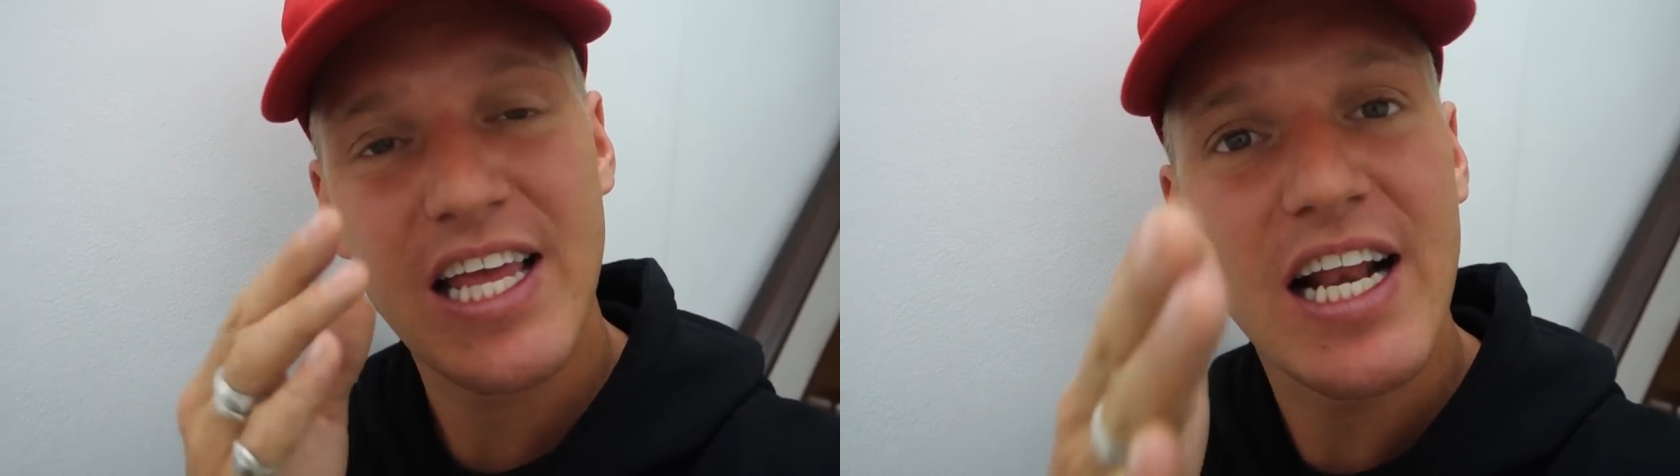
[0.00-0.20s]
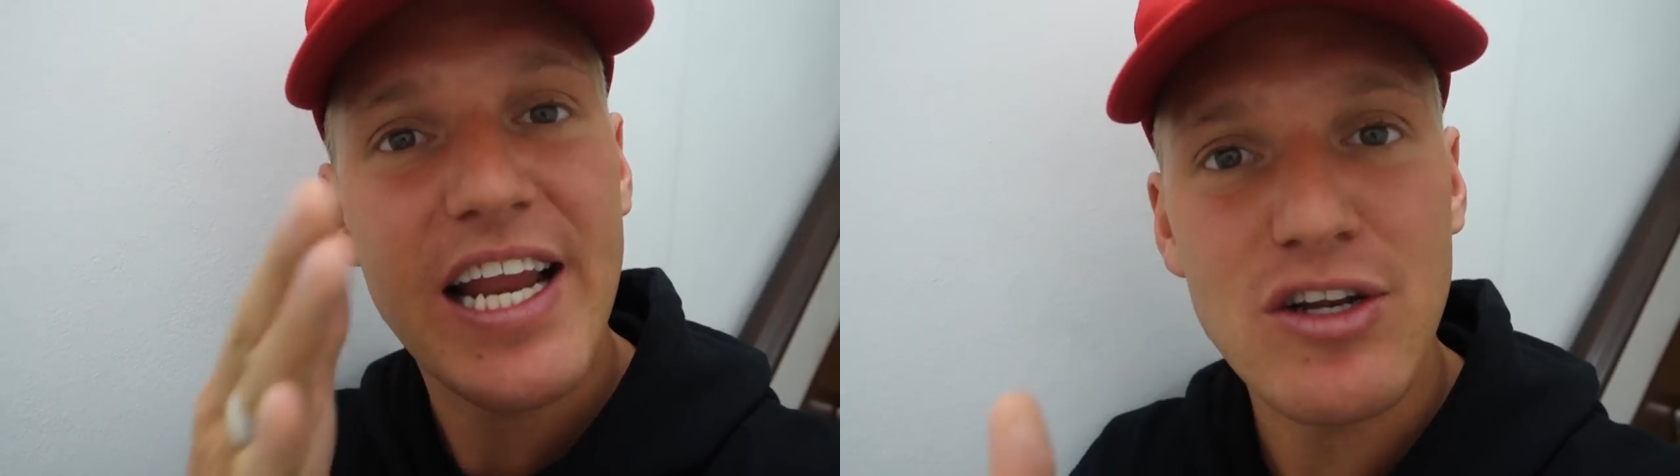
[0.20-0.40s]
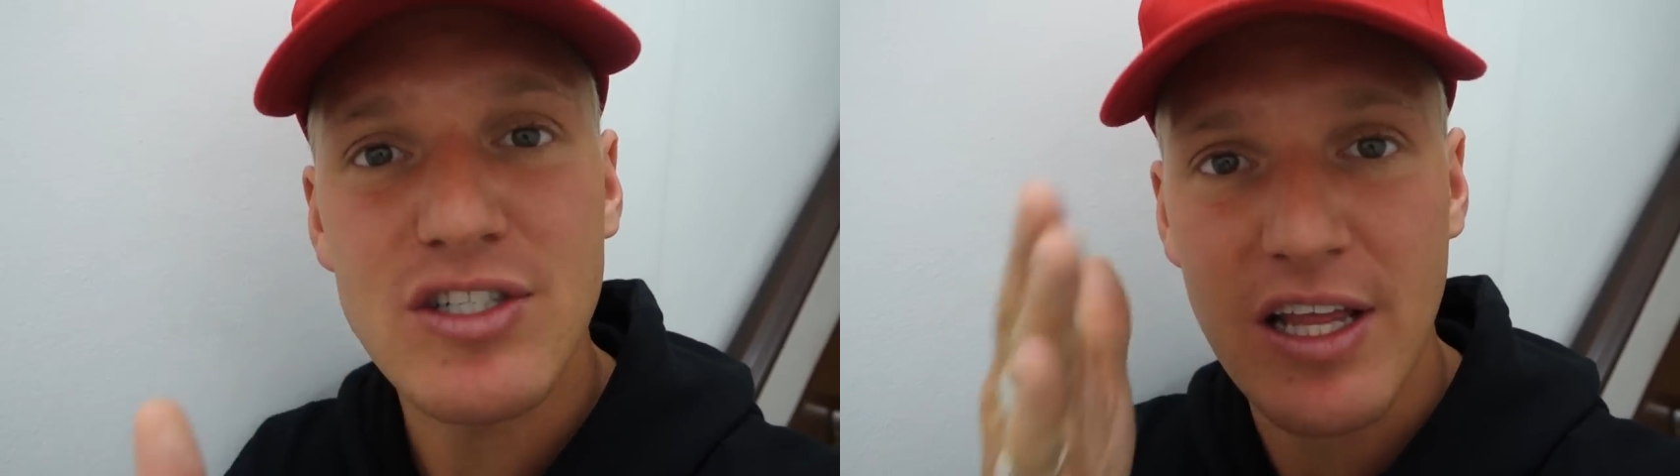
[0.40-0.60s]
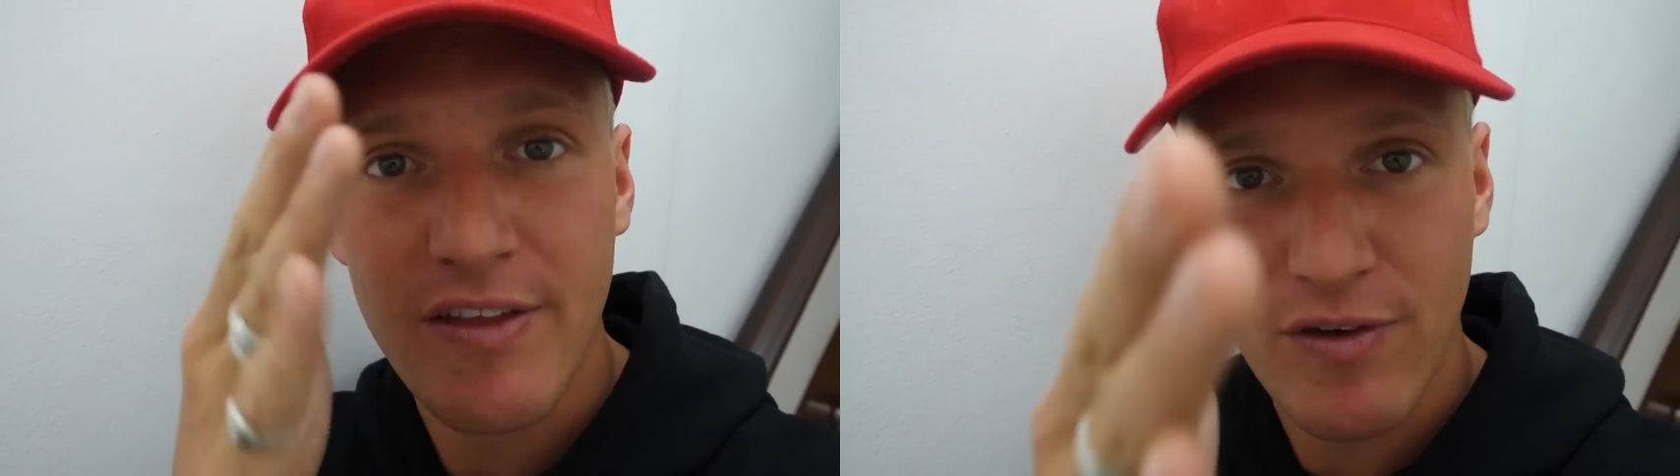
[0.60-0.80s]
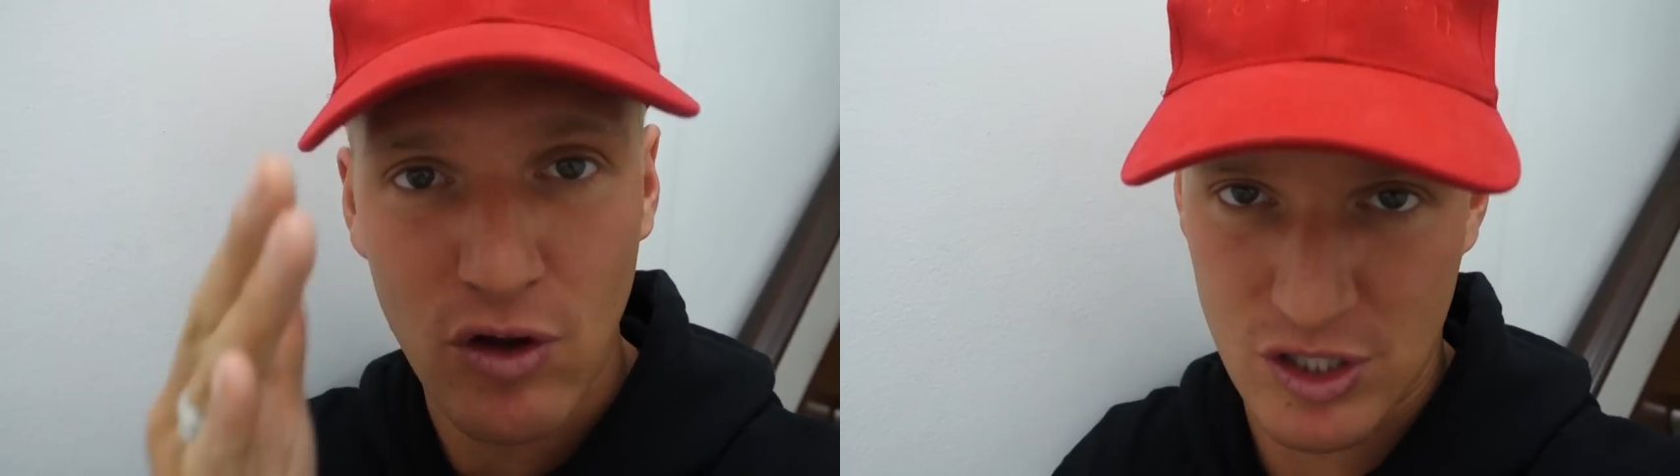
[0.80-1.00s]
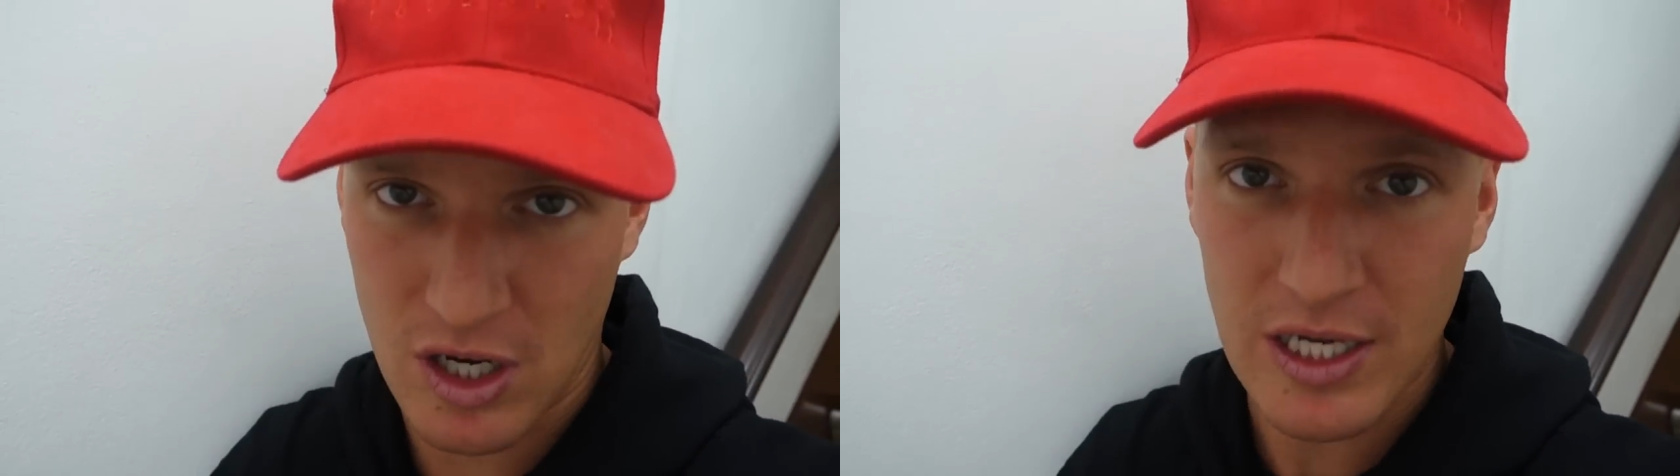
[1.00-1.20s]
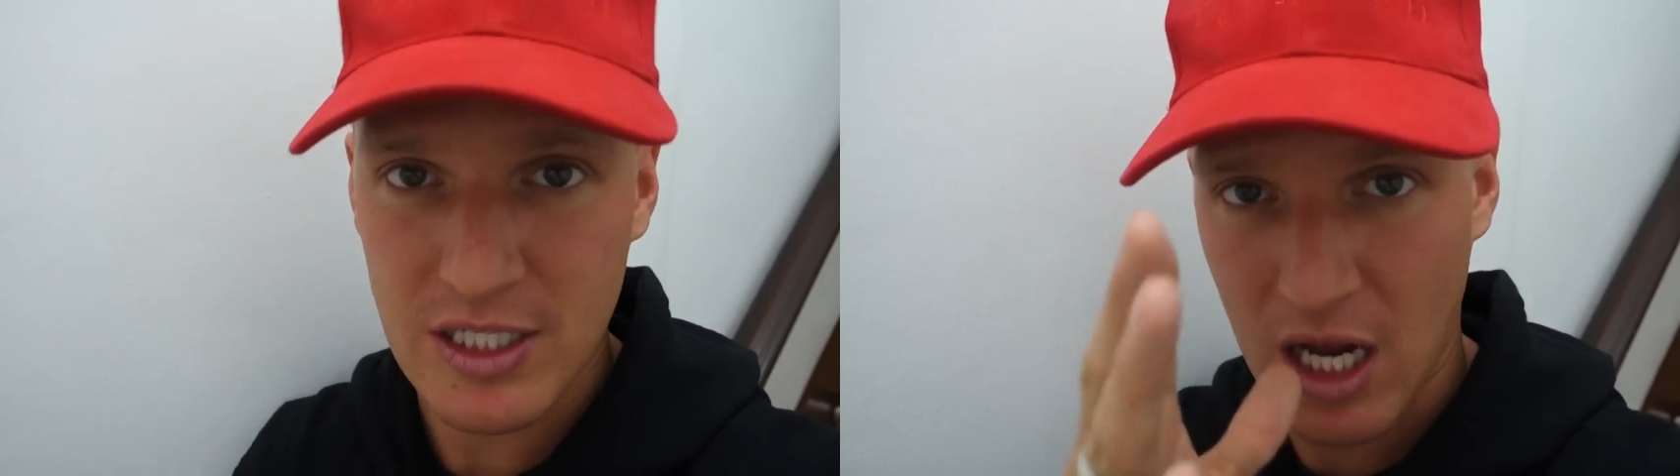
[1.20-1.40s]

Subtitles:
Clean your teeth, floss guys,